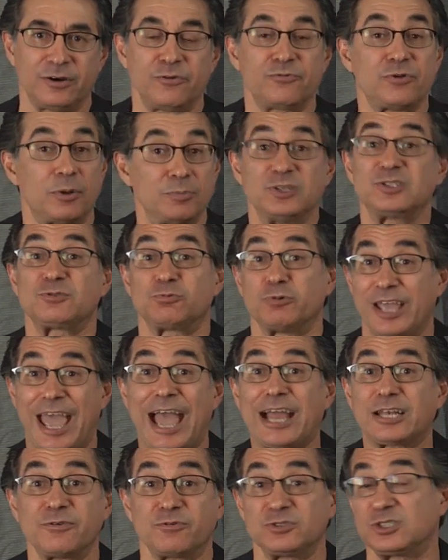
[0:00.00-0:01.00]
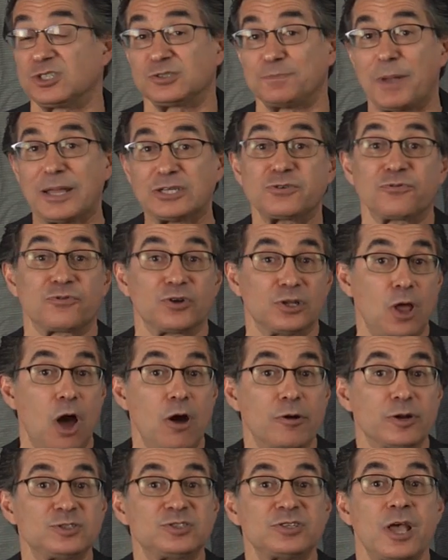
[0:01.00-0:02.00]
From this reactive suspension for
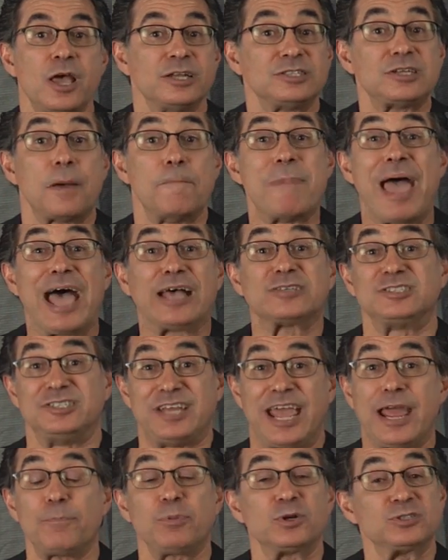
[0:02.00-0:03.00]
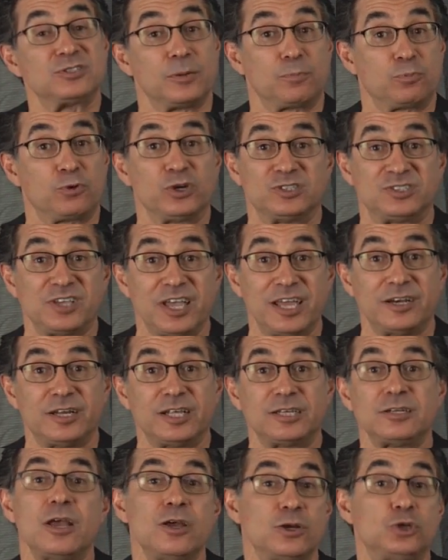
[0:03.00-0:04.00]
Lotus, to mass dampers that preceded
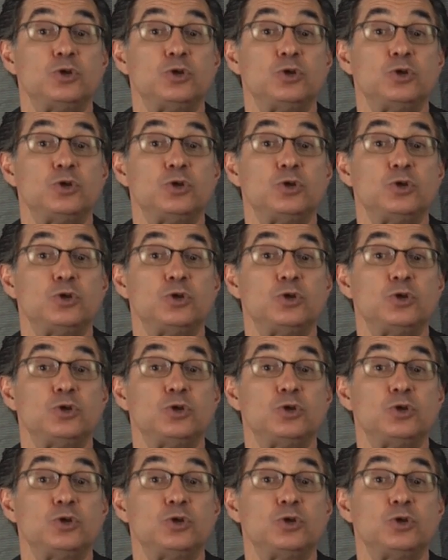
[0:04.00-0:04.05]
it,